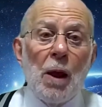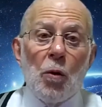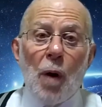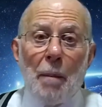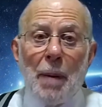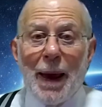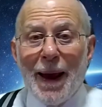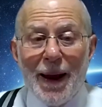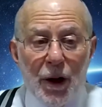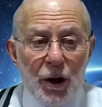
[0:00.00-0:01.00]
Rabbi
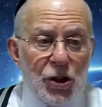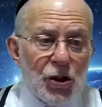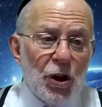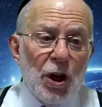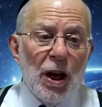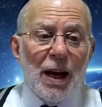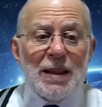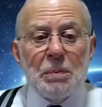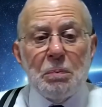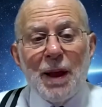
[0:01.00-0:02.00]
Hirsch
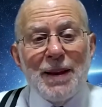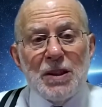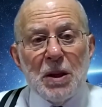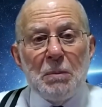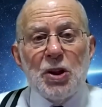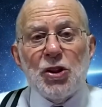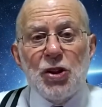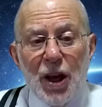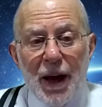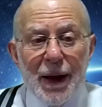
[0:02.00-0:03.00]
explains that
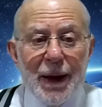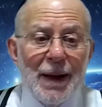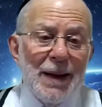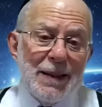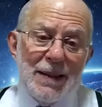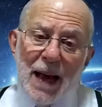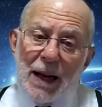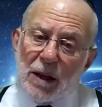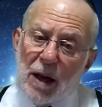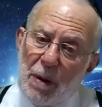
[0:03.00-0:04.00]
Mashiach is
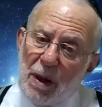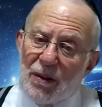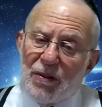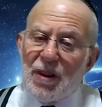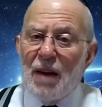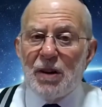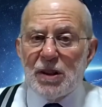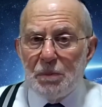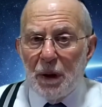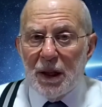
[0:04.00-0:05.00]
not coming to save
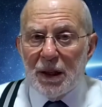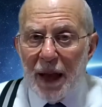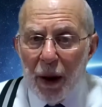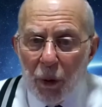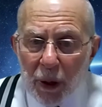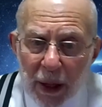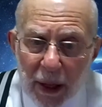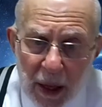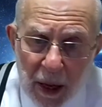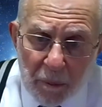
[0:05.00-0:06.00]
us militarily,